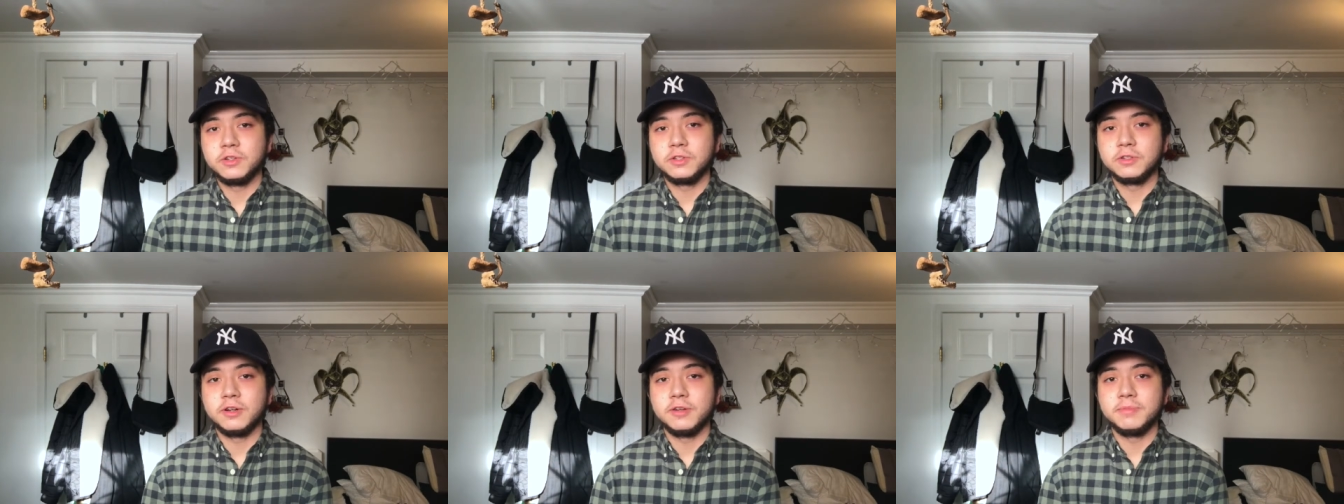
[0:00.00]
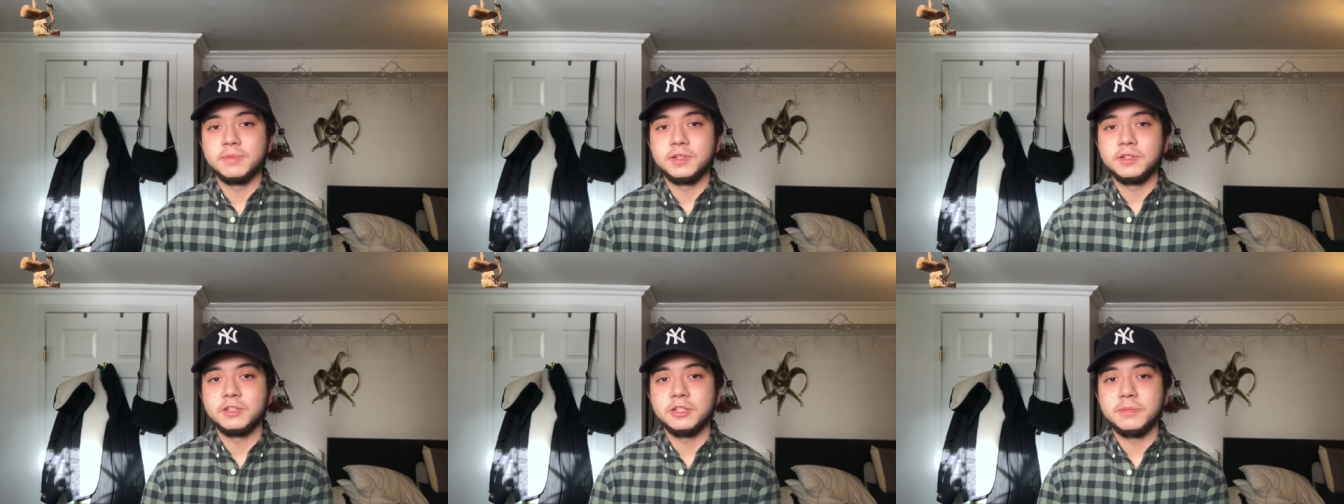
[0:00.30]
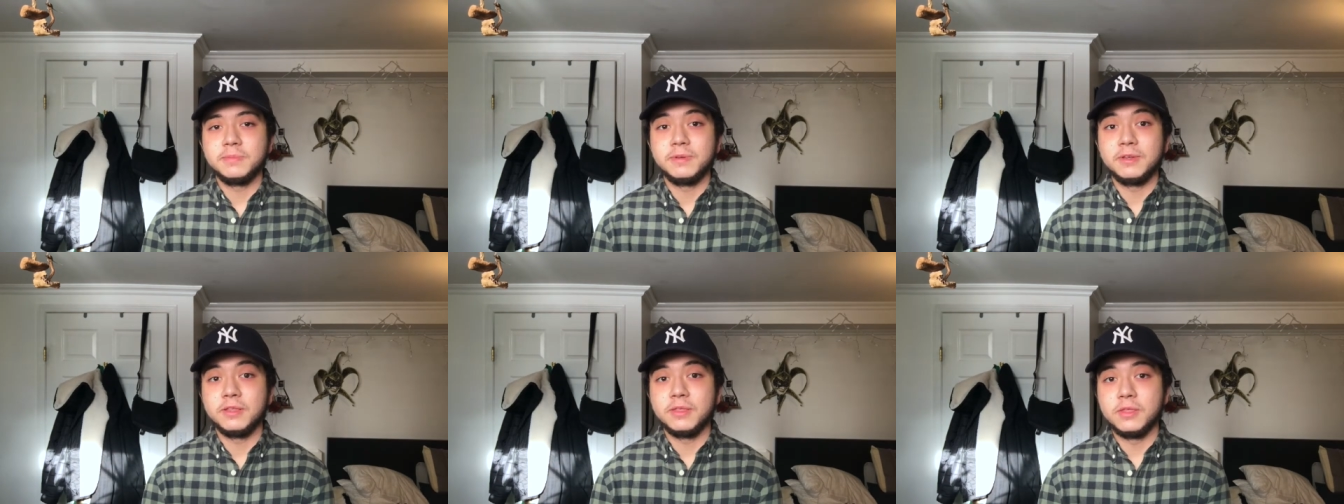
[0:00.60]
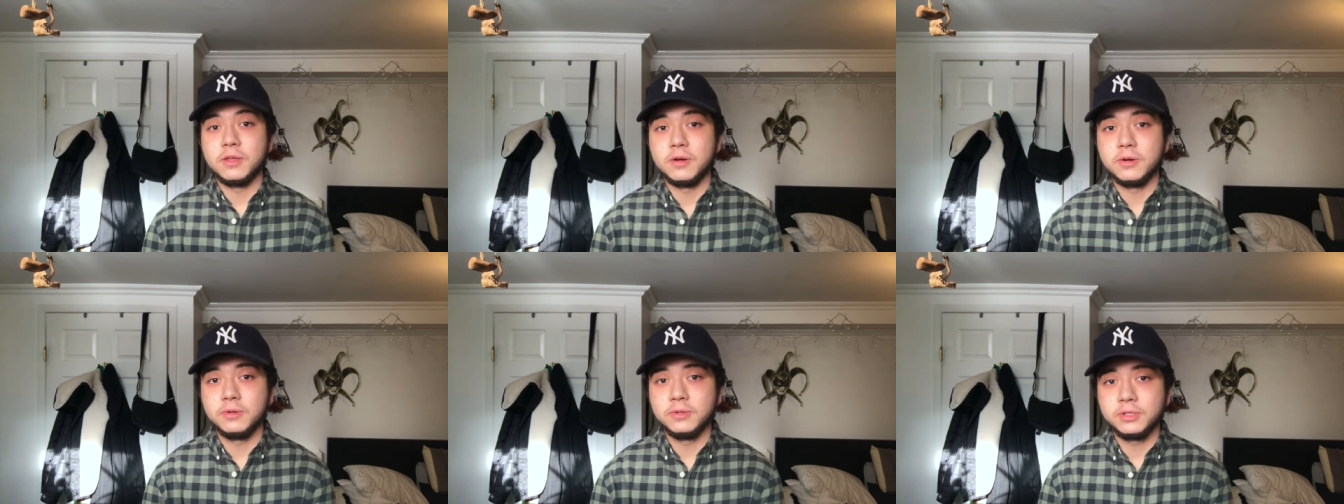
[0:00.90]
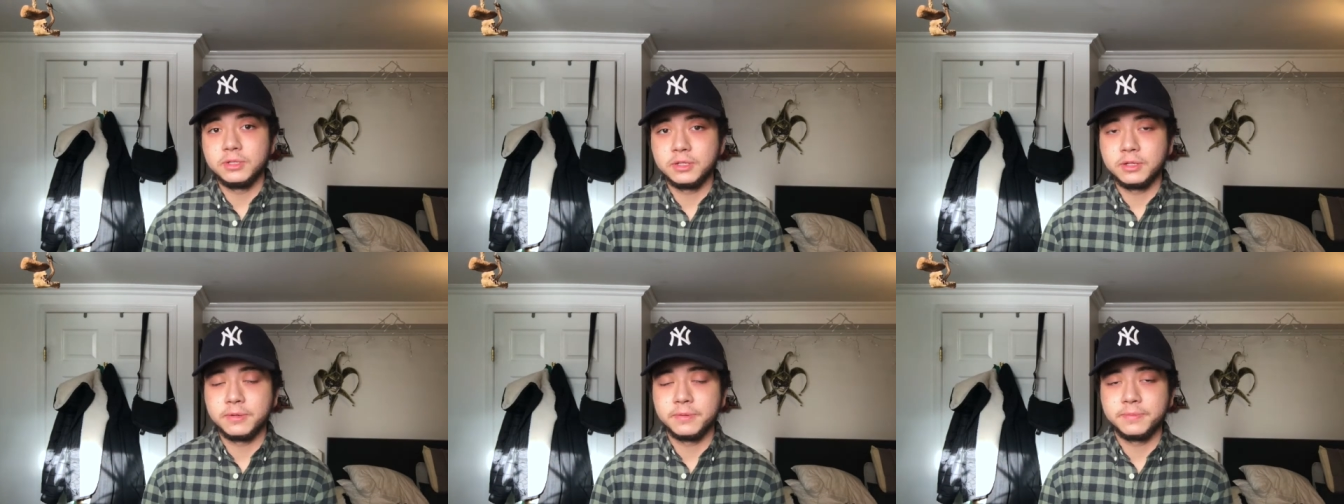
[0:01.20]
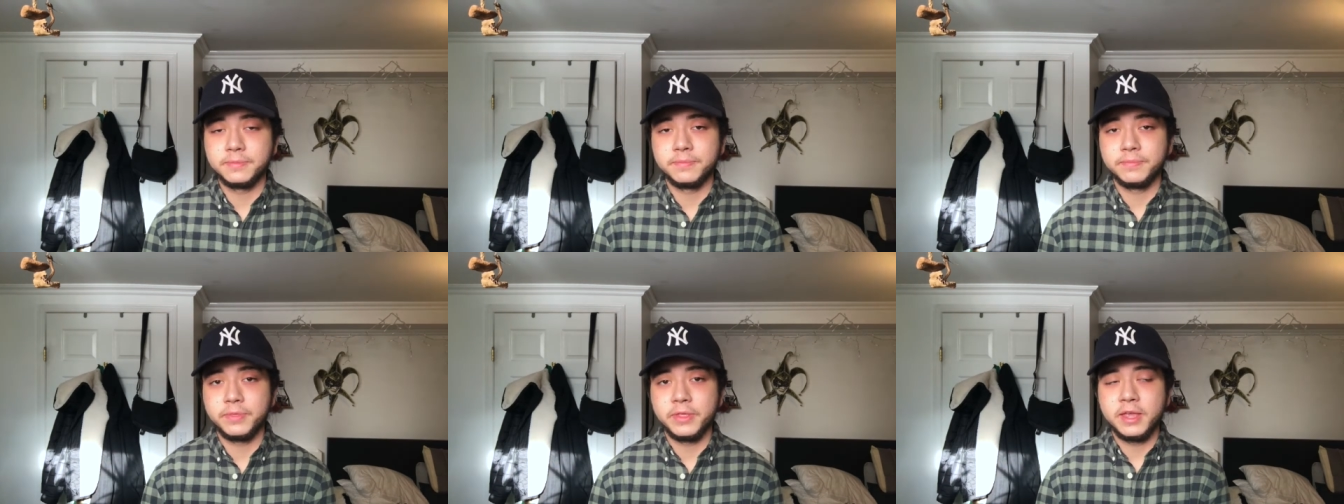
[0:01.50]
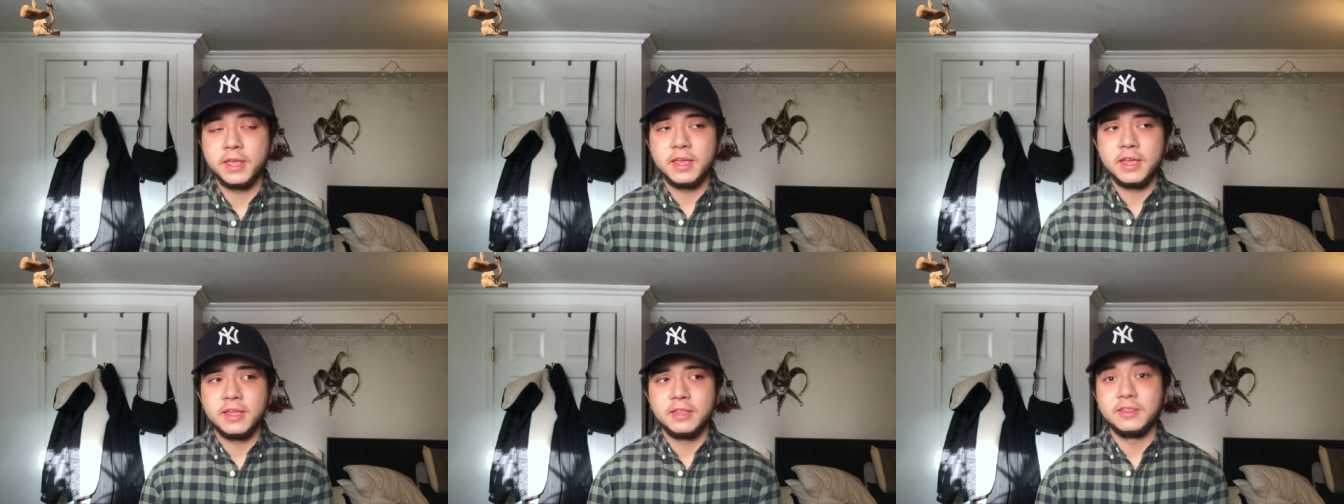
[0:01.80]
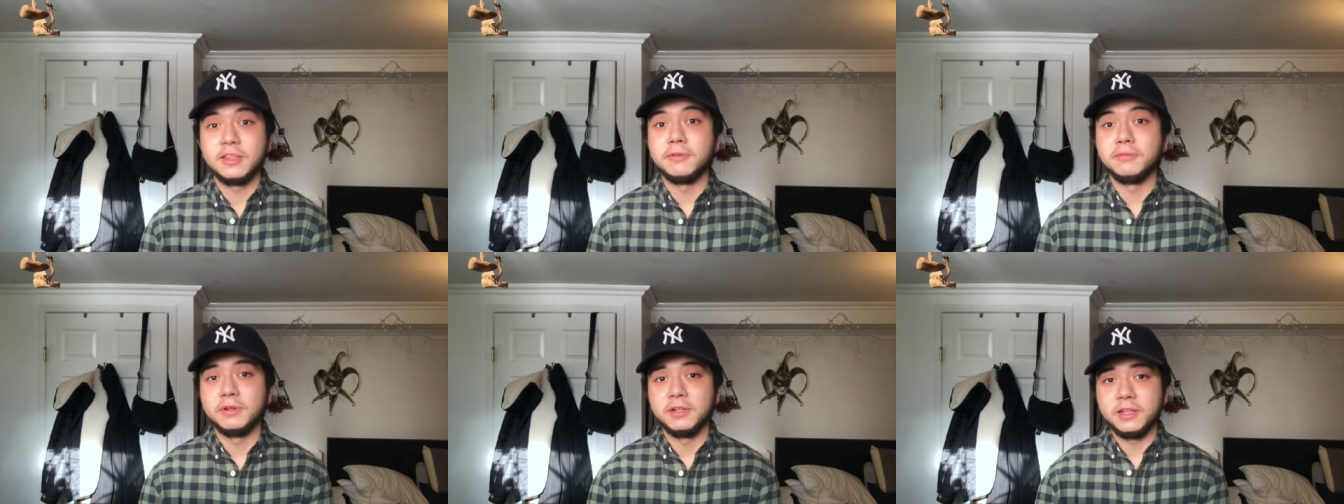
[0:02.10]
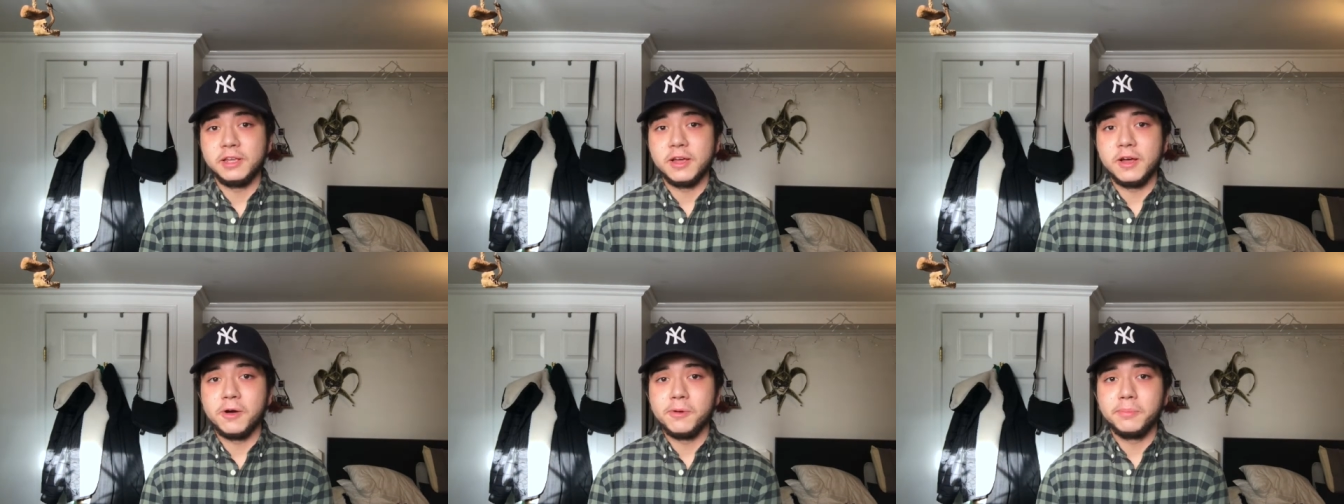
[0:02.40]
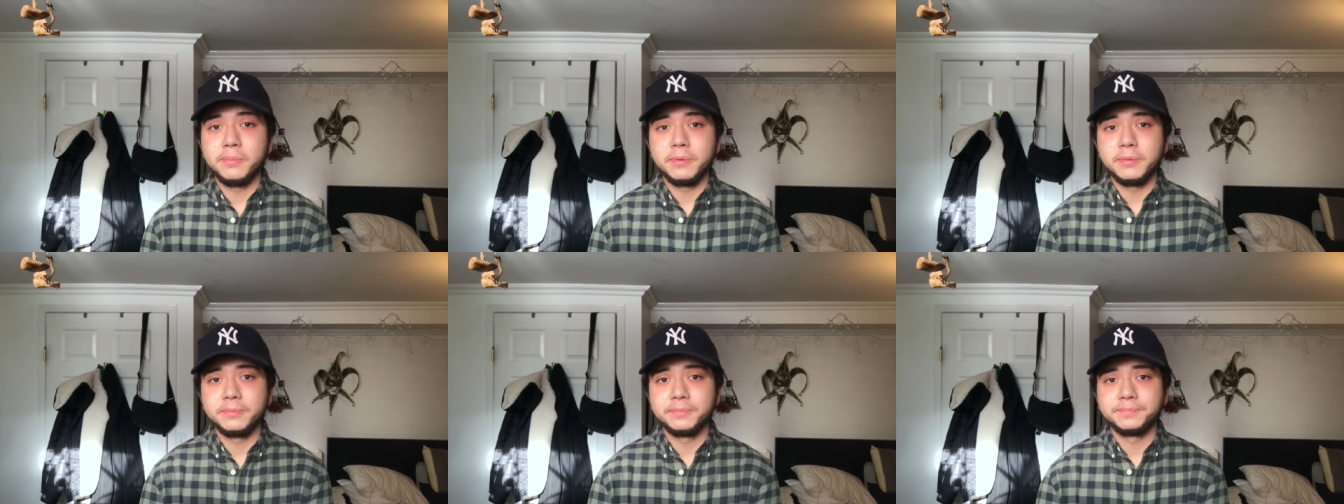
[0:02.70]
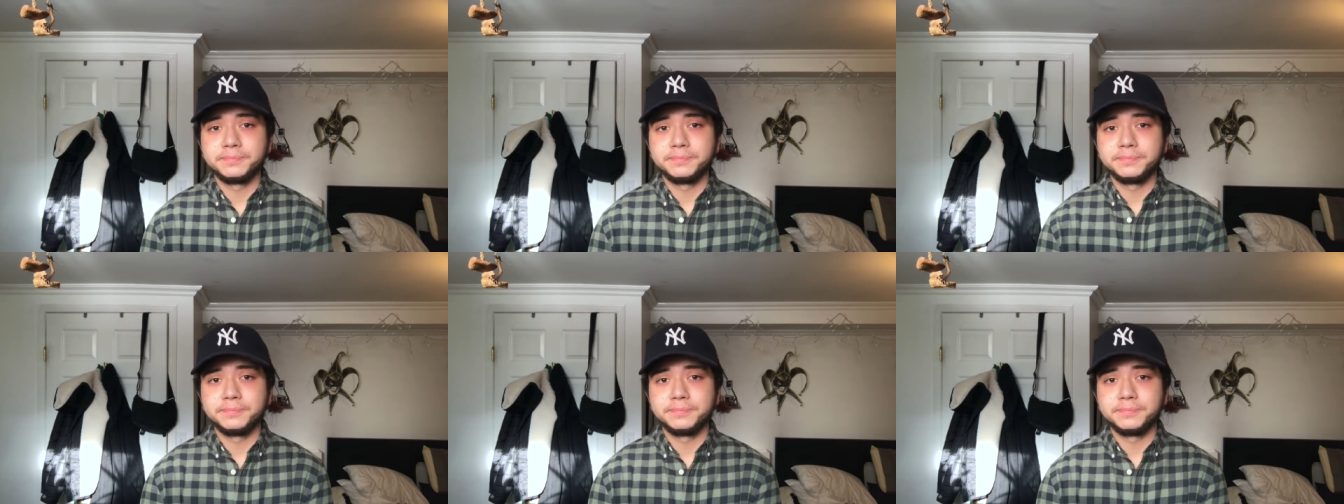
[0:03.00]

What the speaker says: so I've been sleeping in those. They really help.